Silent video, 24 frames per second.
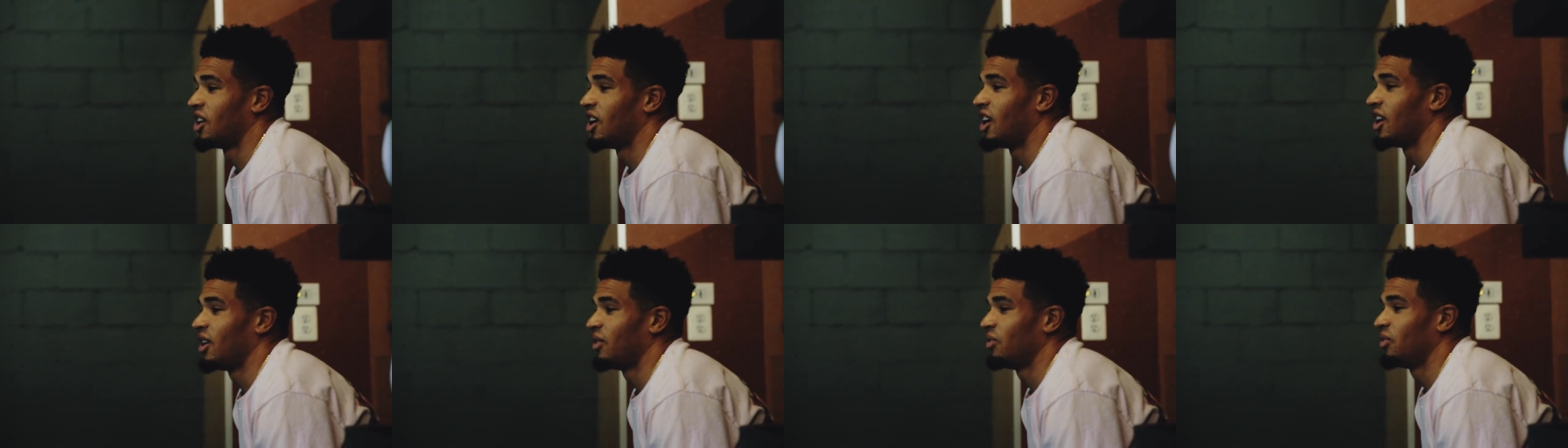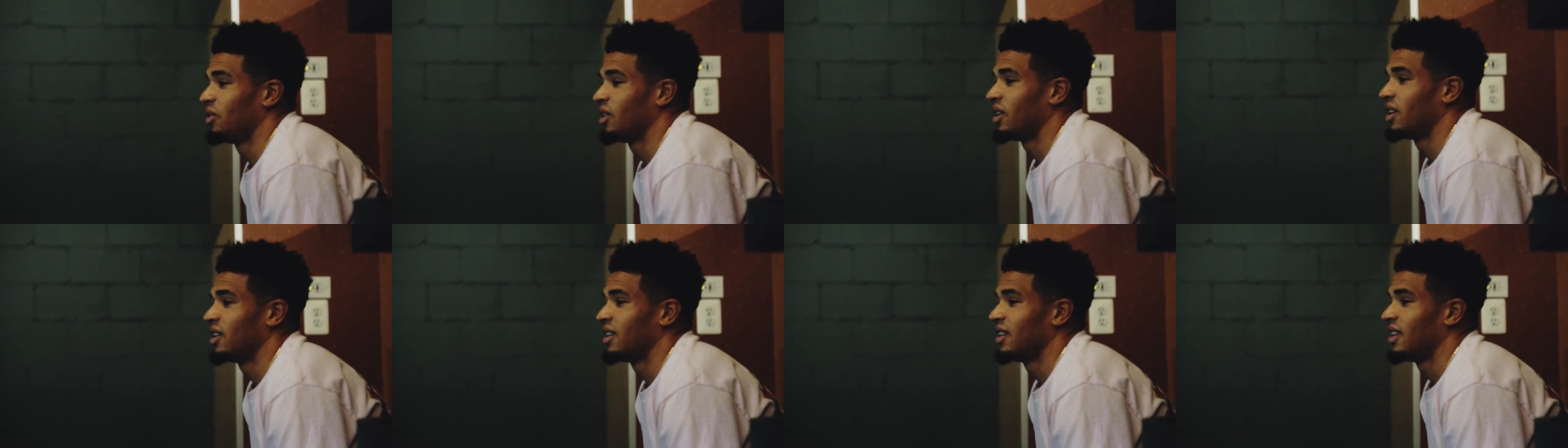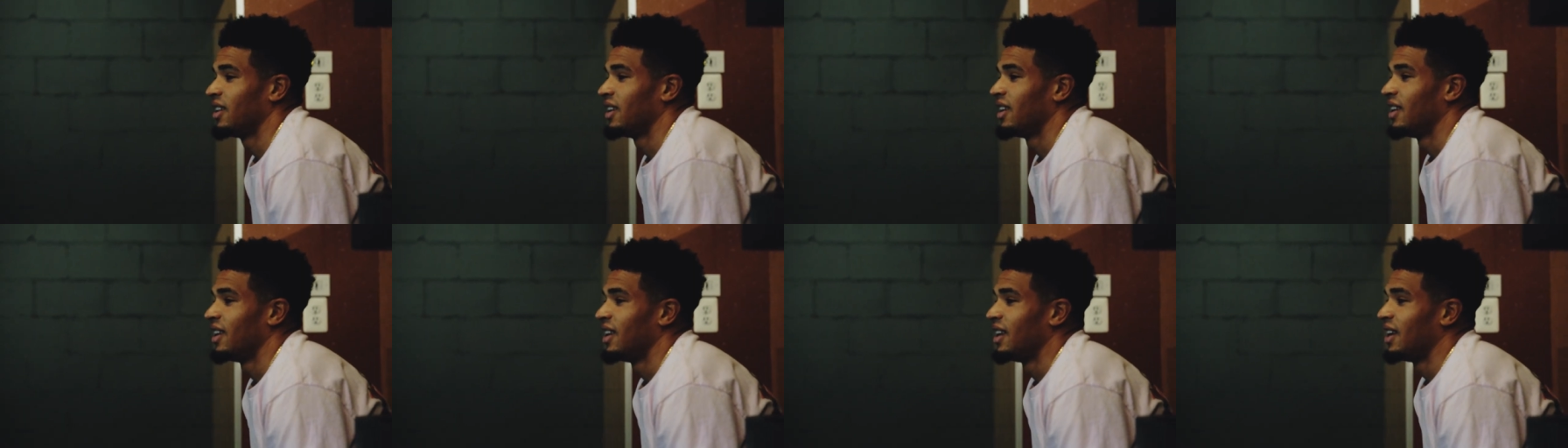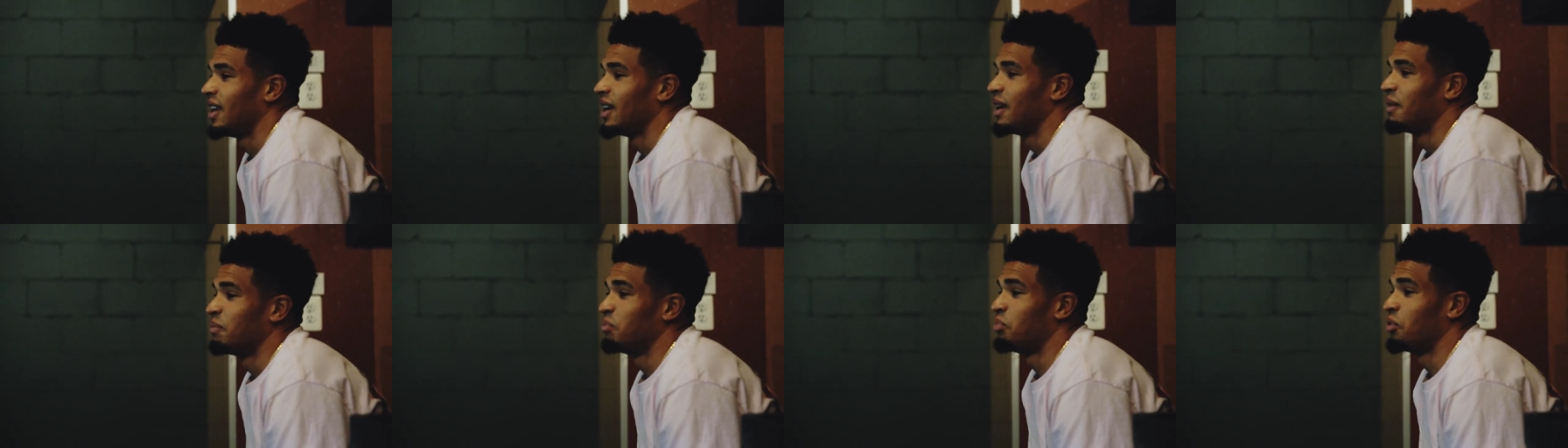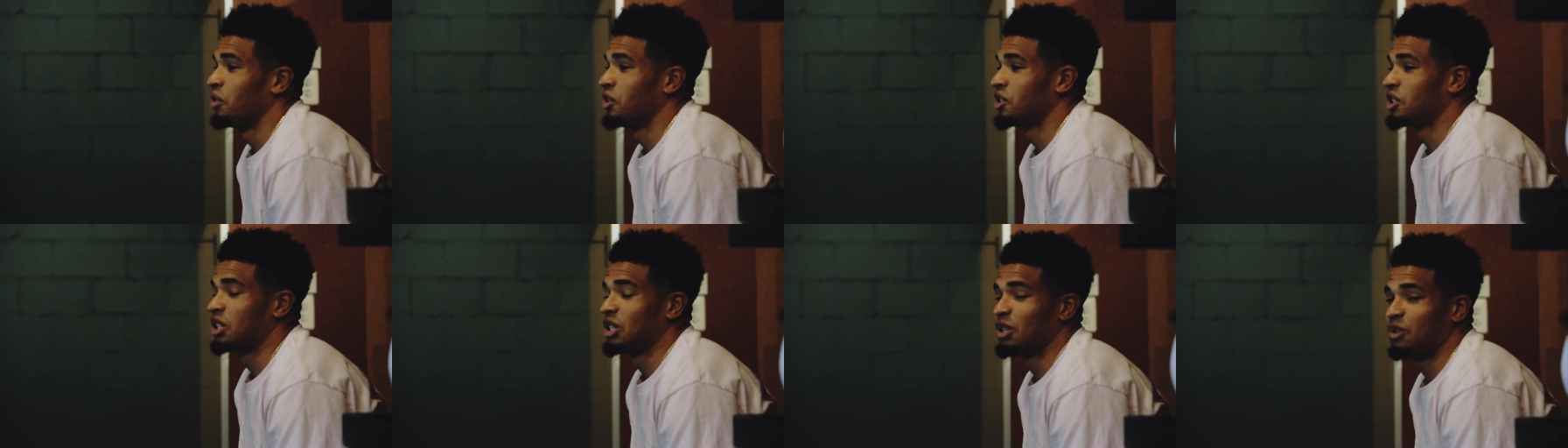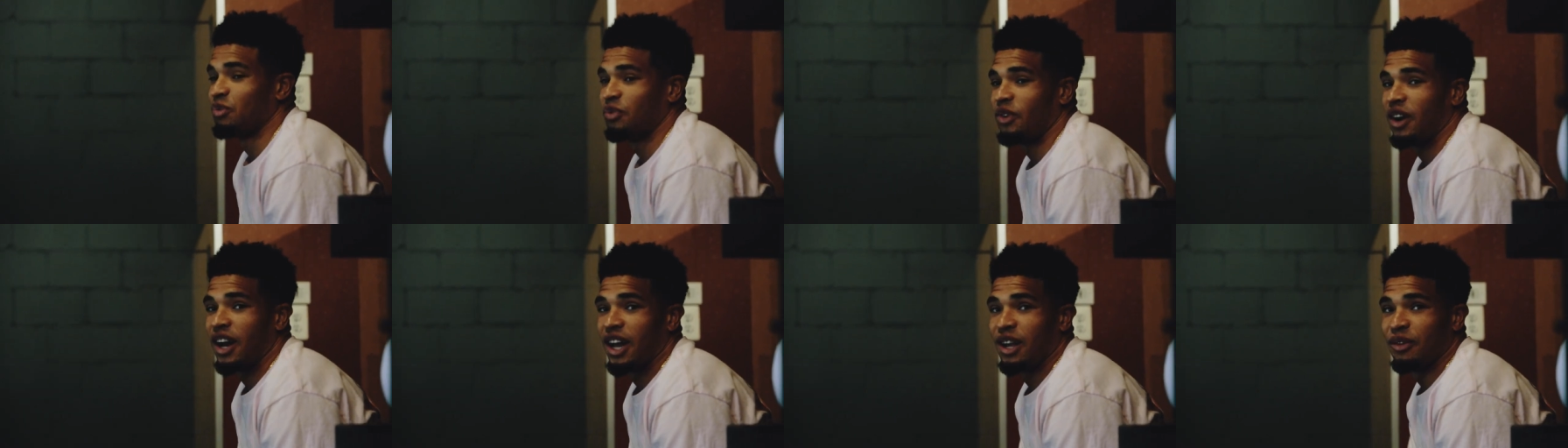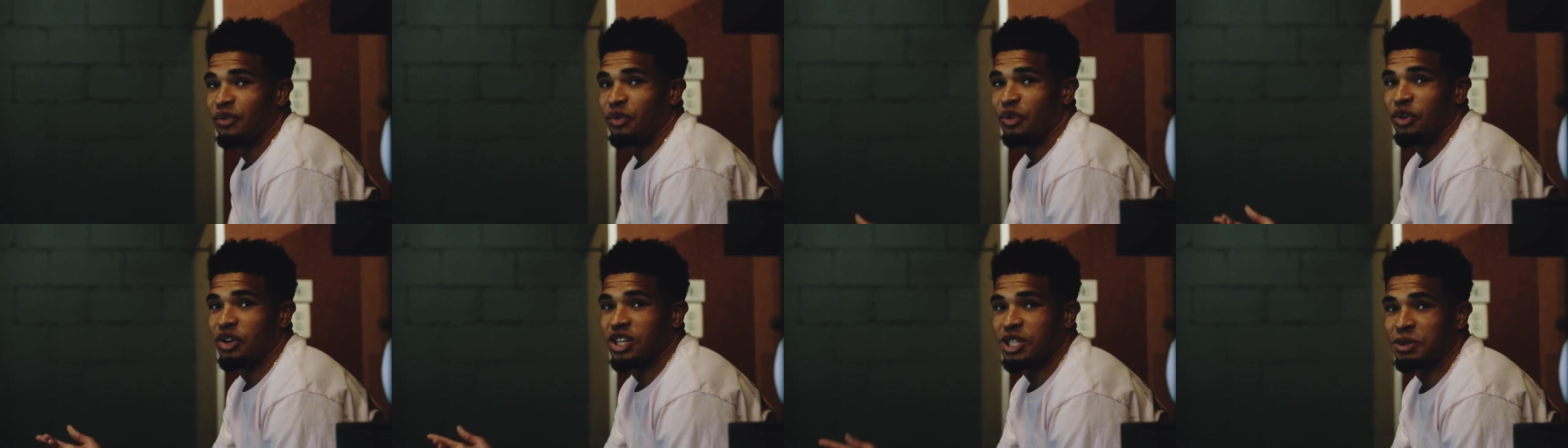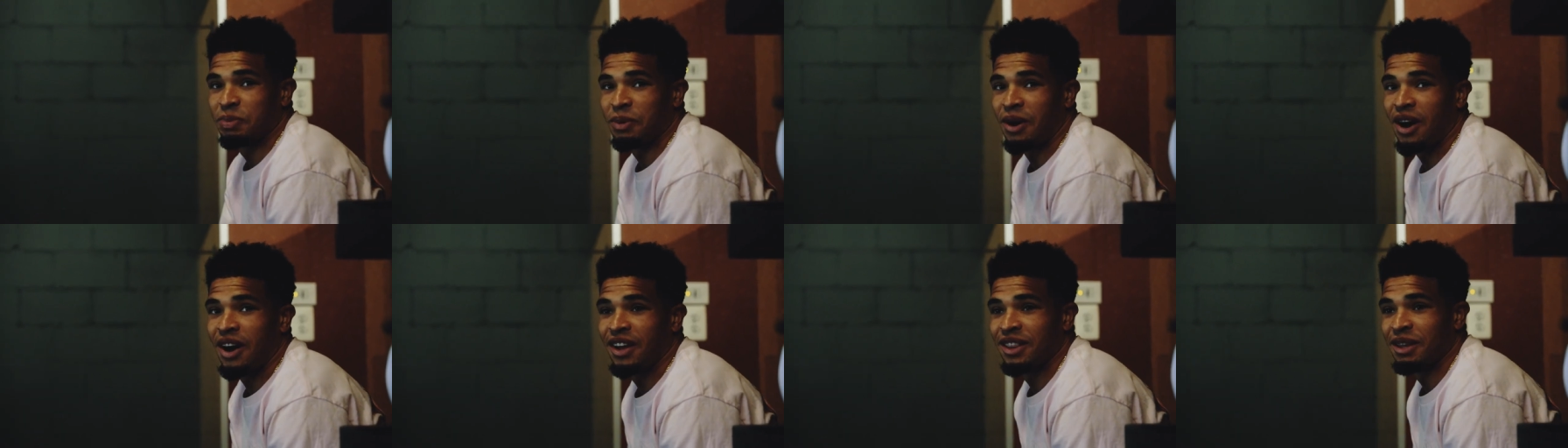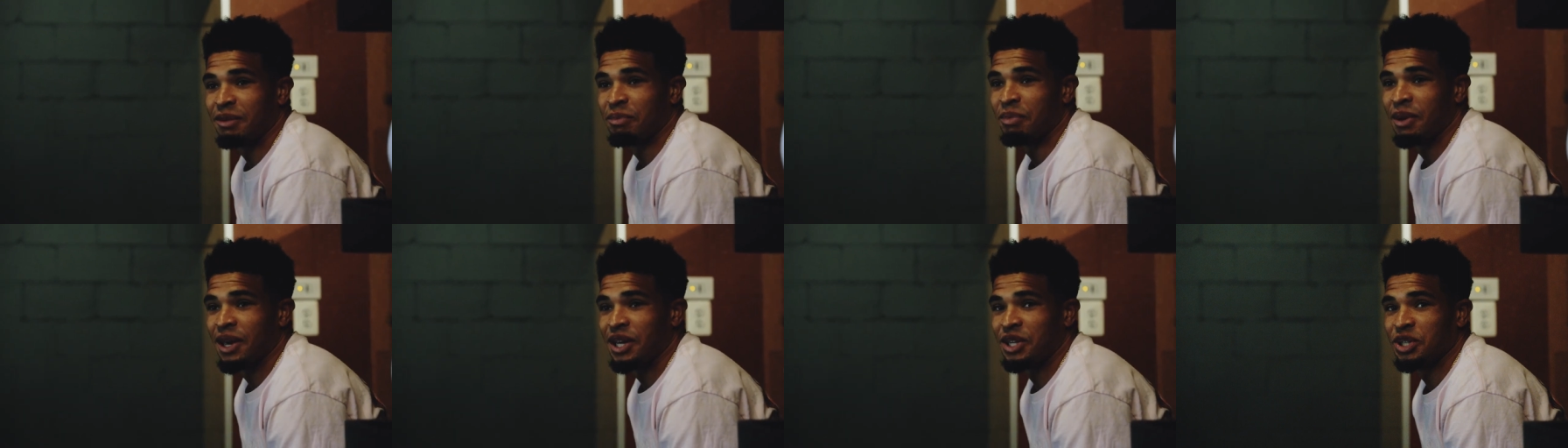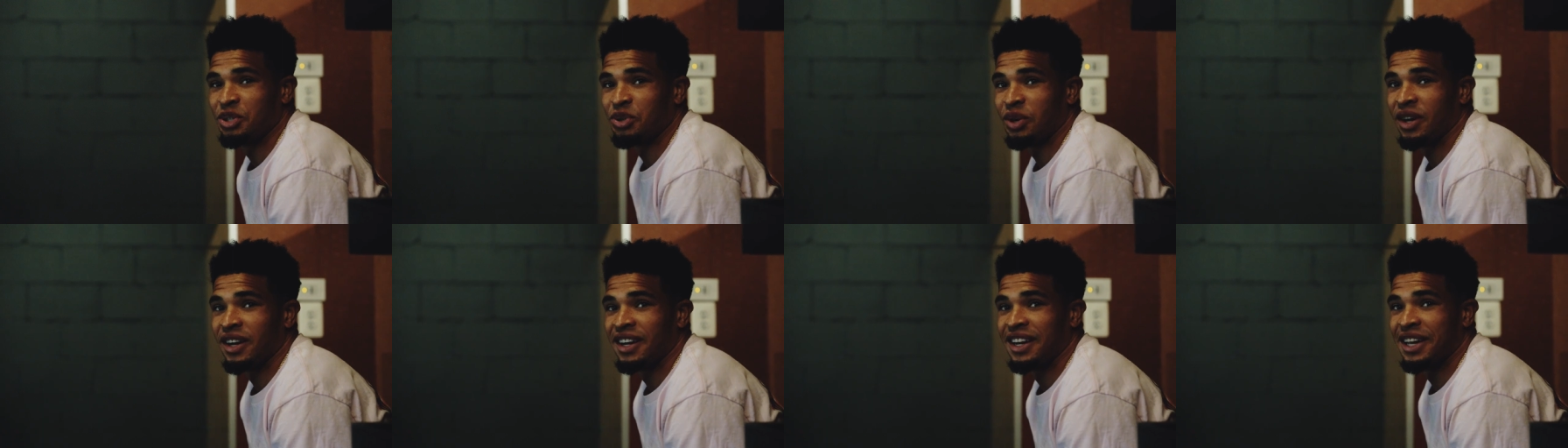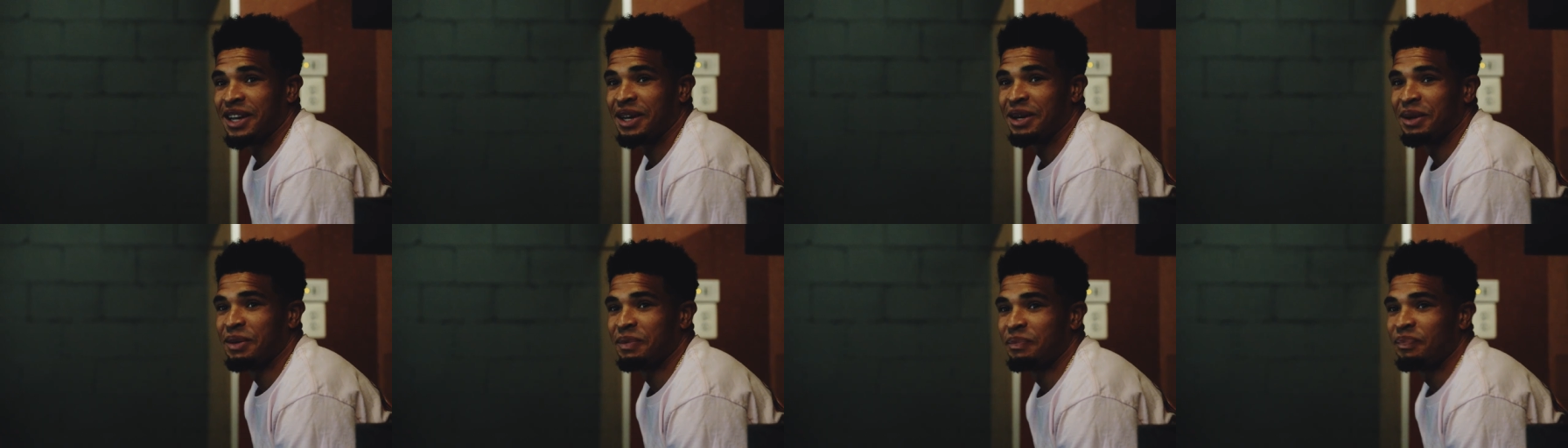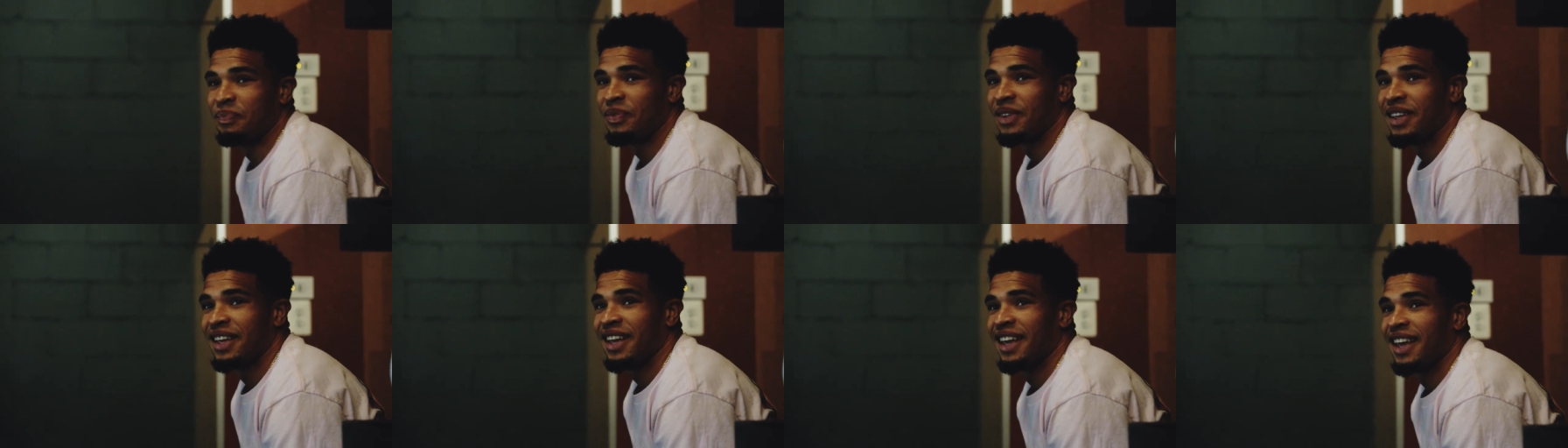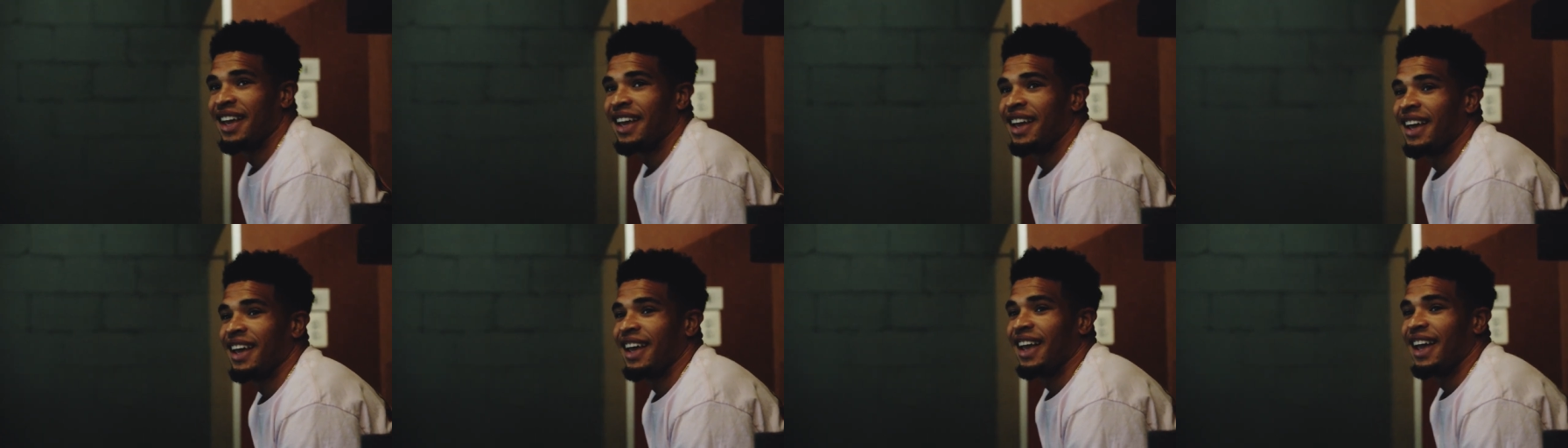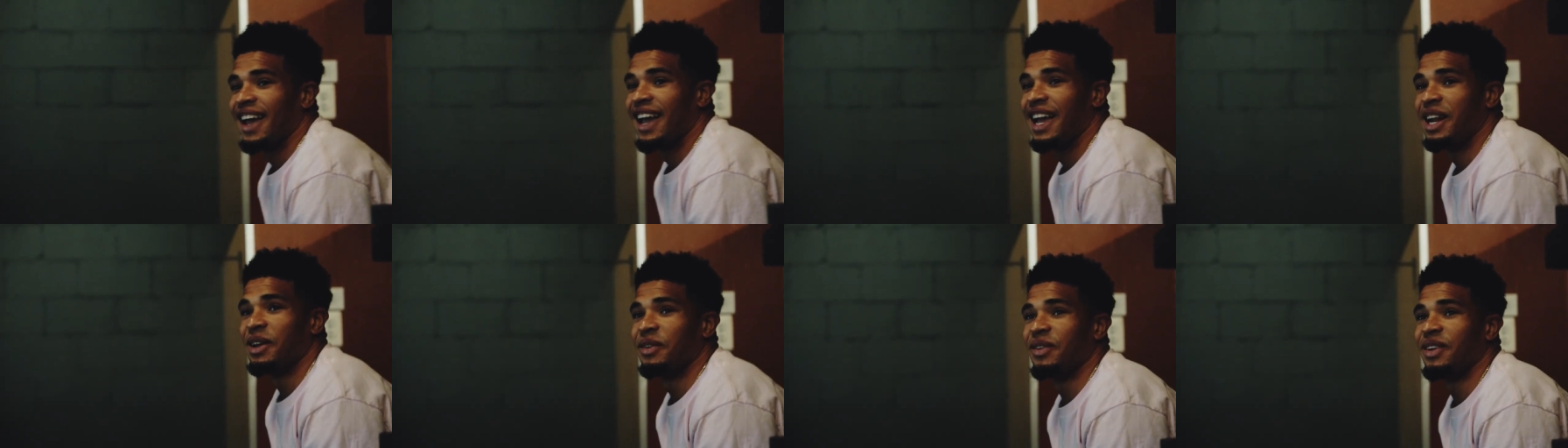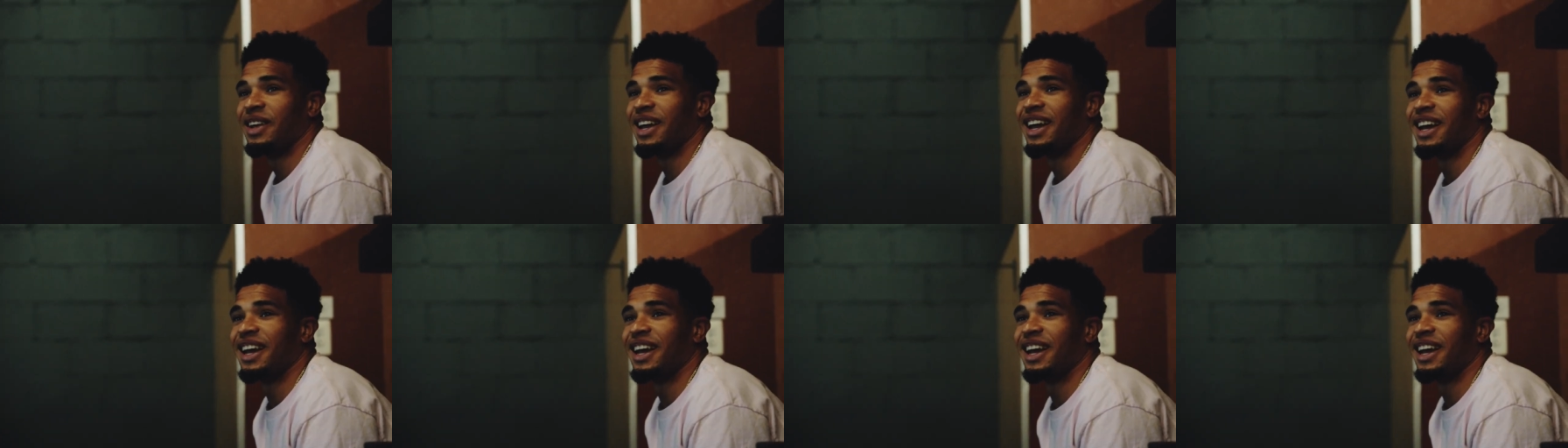Donovan. Brooks is flying first spot on the bench right now. And then you